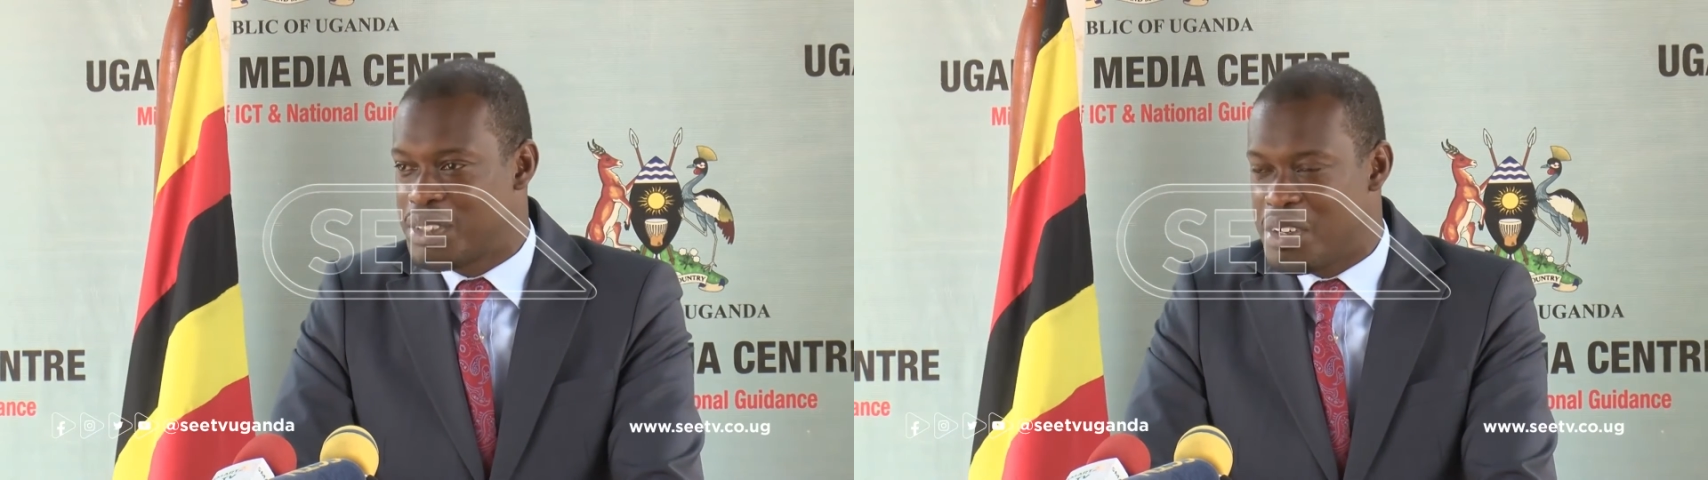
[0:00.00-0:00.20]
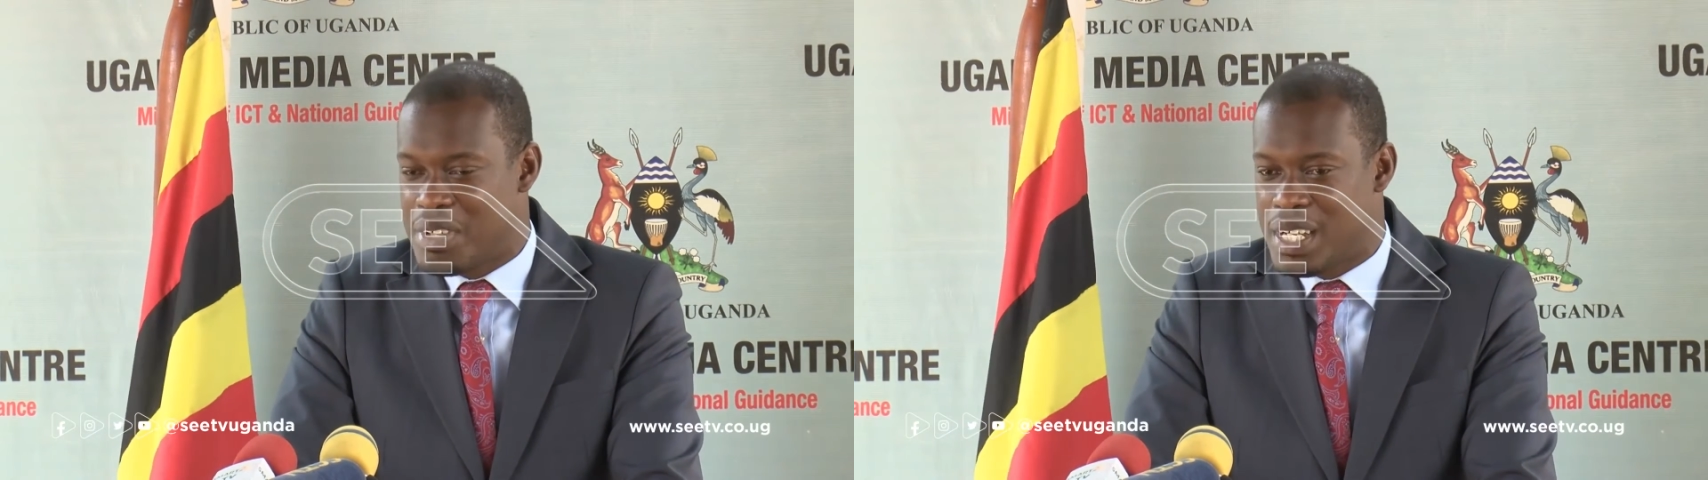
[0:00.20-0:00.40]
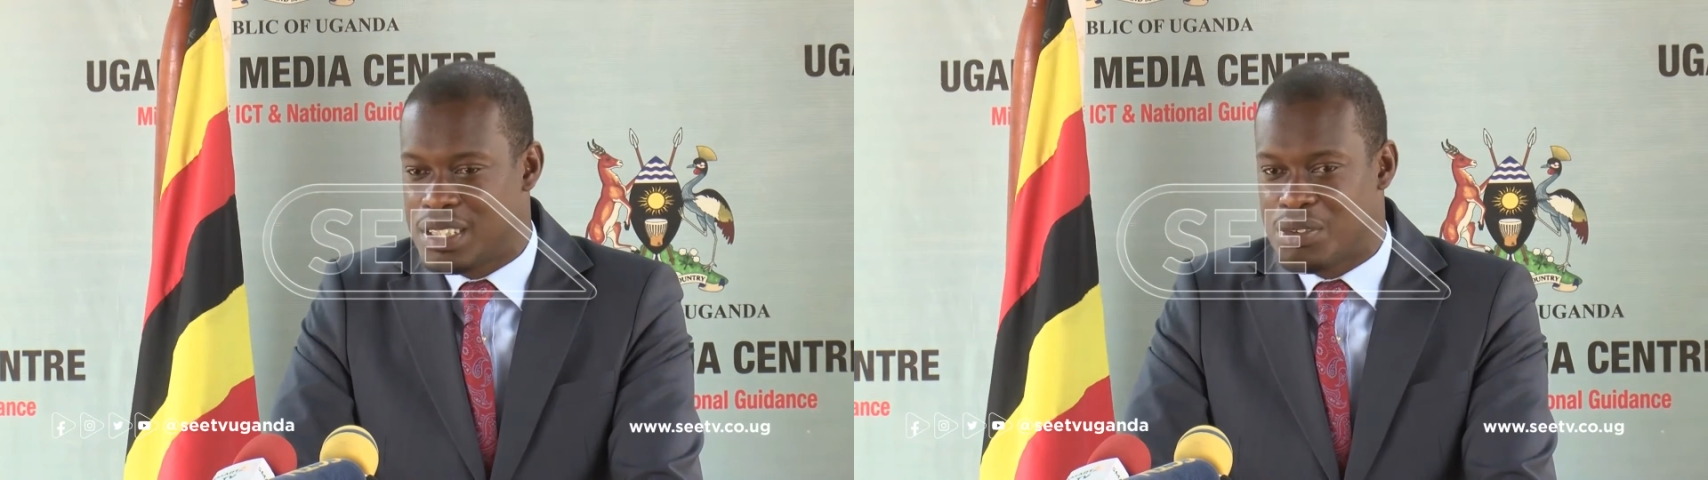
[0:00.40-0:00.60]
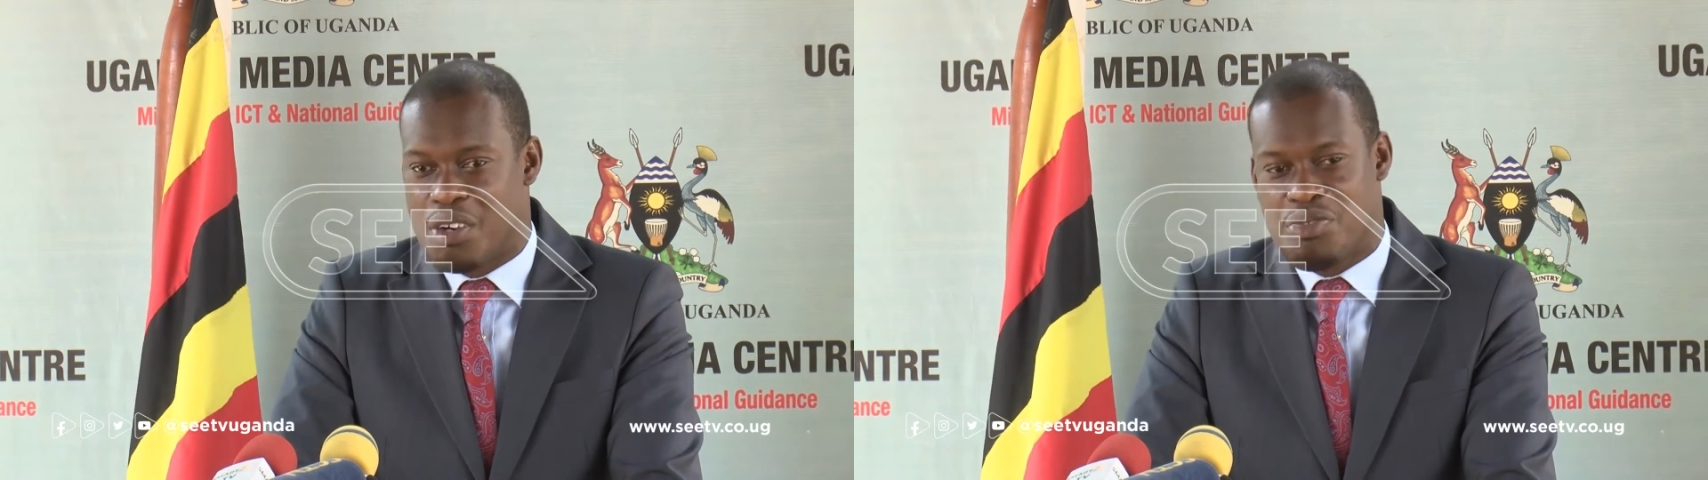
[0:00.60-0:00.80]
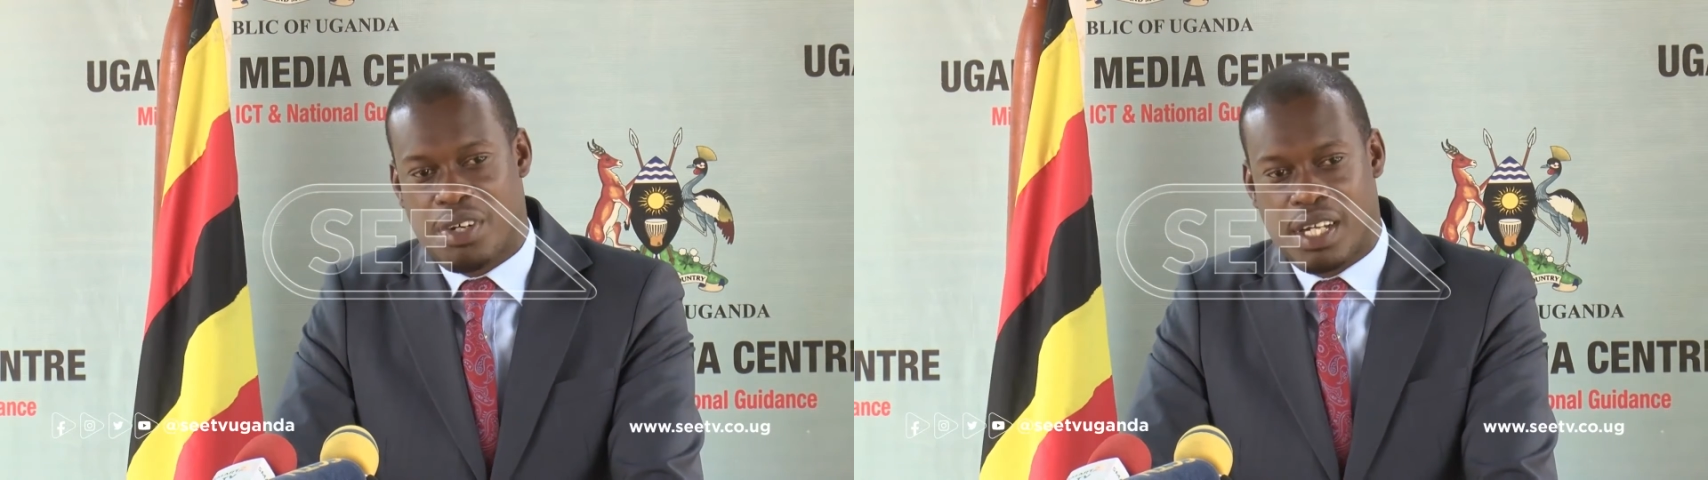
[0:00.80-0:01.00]
travelers
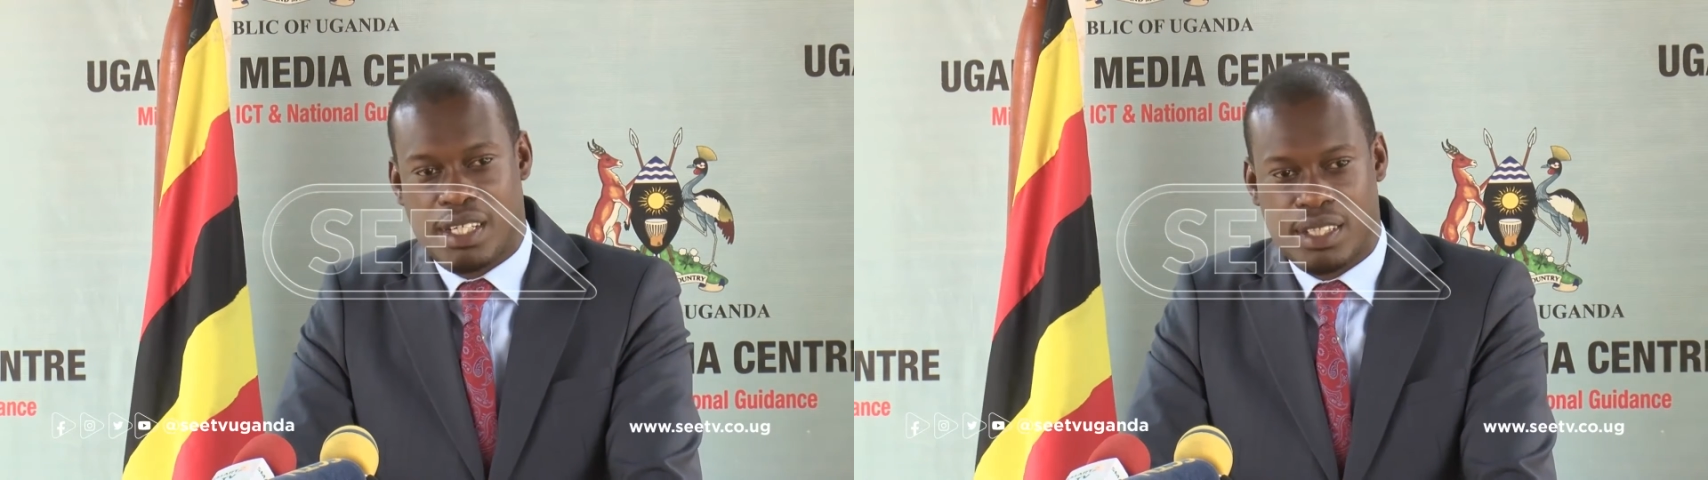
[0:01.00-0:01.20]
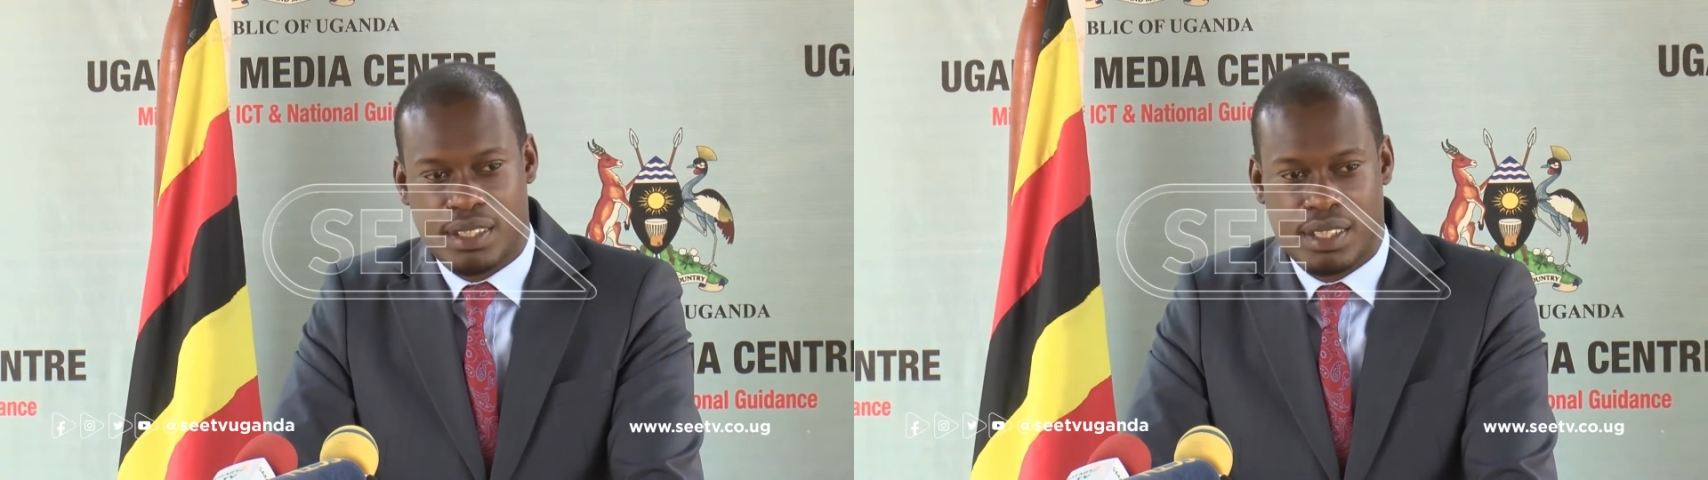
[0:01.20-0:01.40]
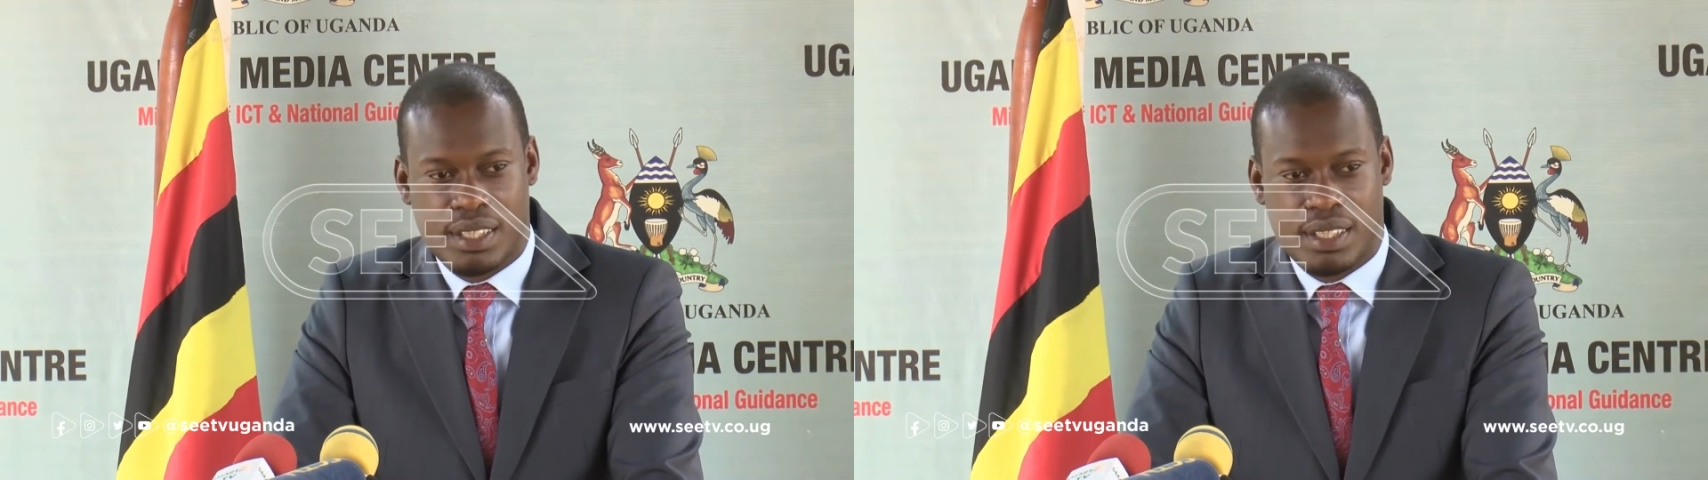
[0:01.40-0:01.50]
were foreign.